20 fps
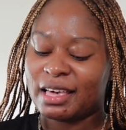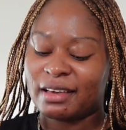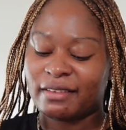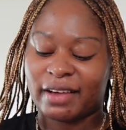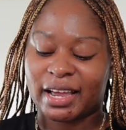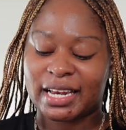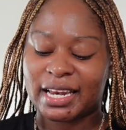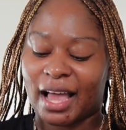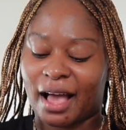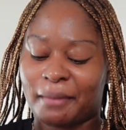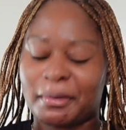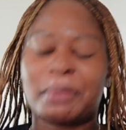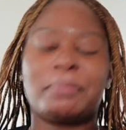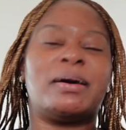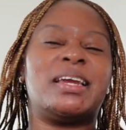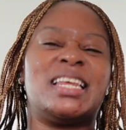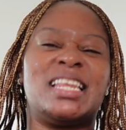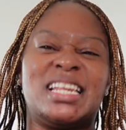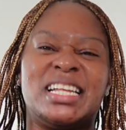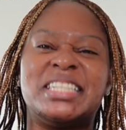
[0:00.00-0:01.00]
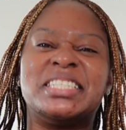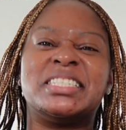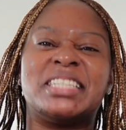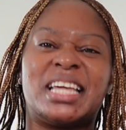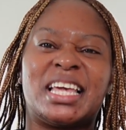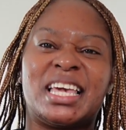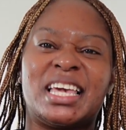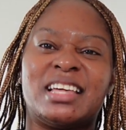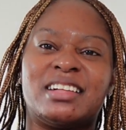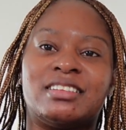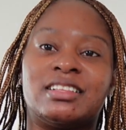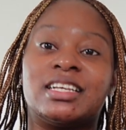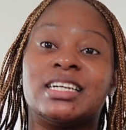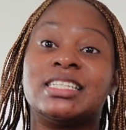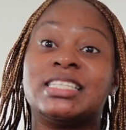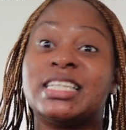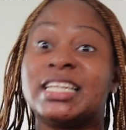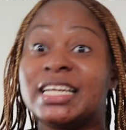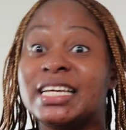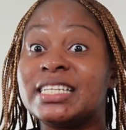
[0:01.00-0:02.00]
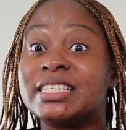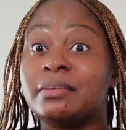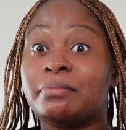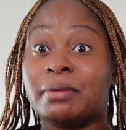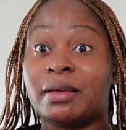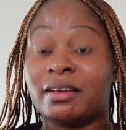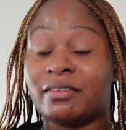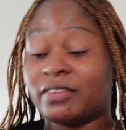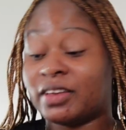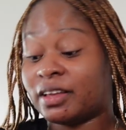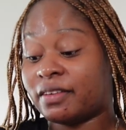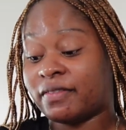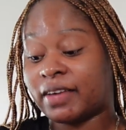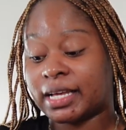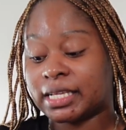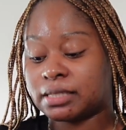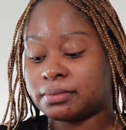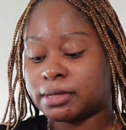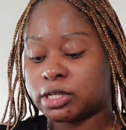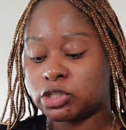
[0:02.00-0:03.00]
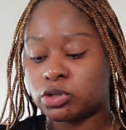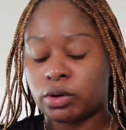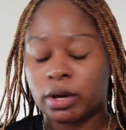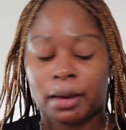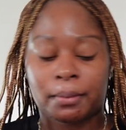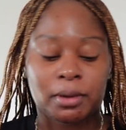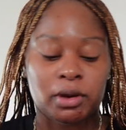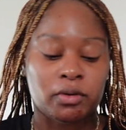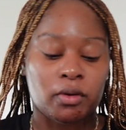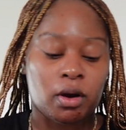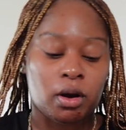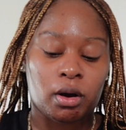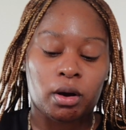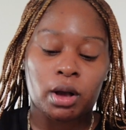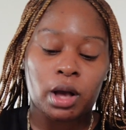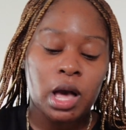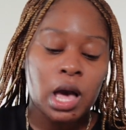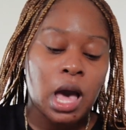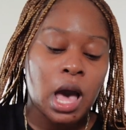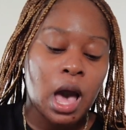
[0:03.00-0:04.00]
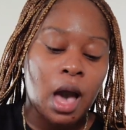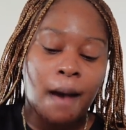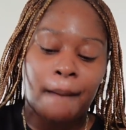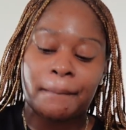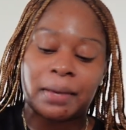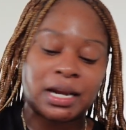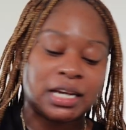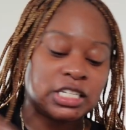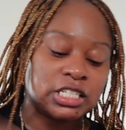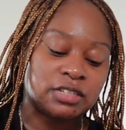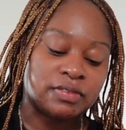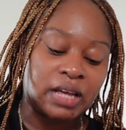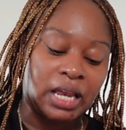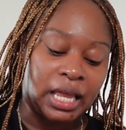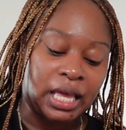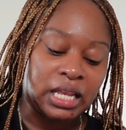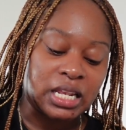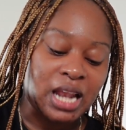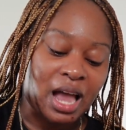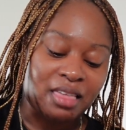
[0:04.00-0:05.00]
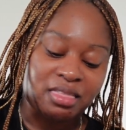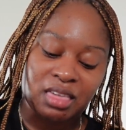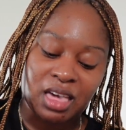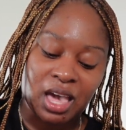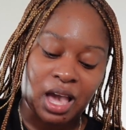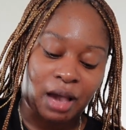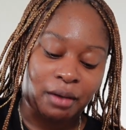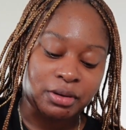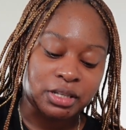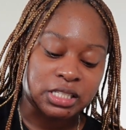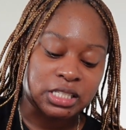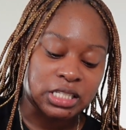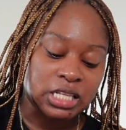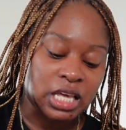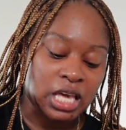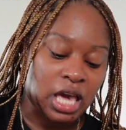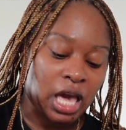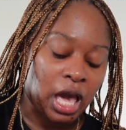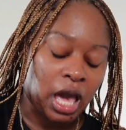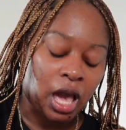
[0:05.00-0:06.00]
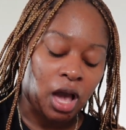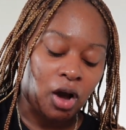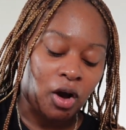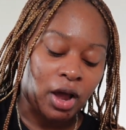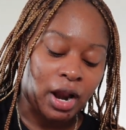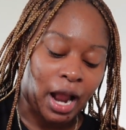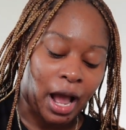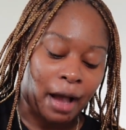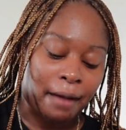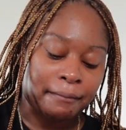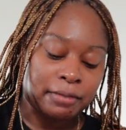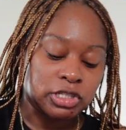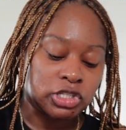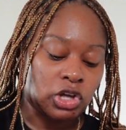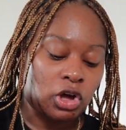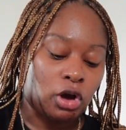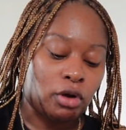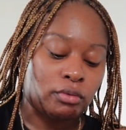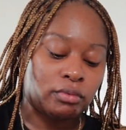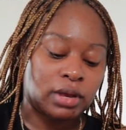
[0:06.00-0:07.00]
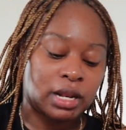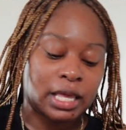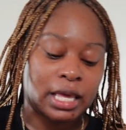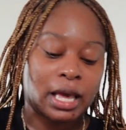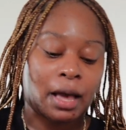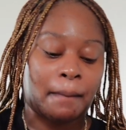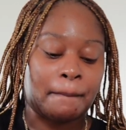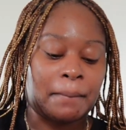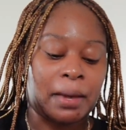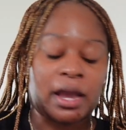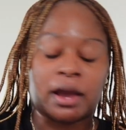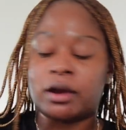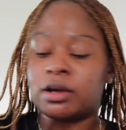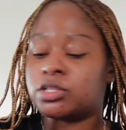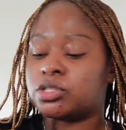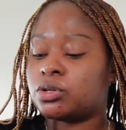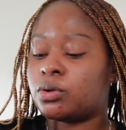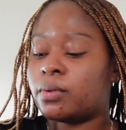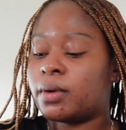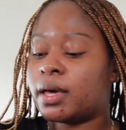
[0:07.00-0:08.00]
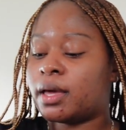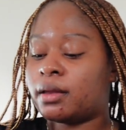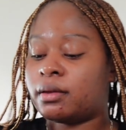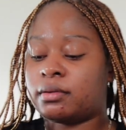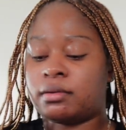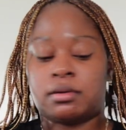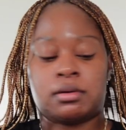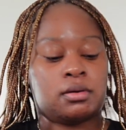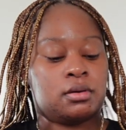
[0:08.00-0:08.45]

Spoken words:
Right now my money needs to heal because it is a bit of an investment, don't get me wrong, but I just felt like nothing I was seeing on Amazon really compared to it.